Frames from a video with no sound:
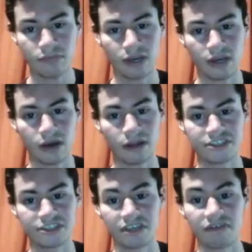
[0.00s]

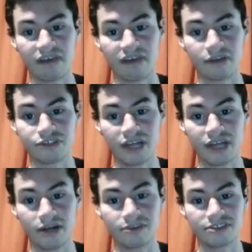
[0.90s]
let's say
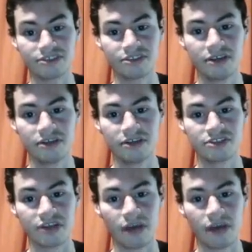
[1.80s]
$500.
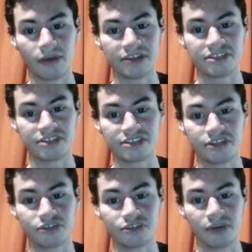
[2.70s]
So now we're at
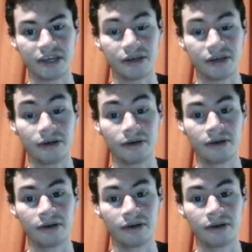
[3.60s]
$600 right here.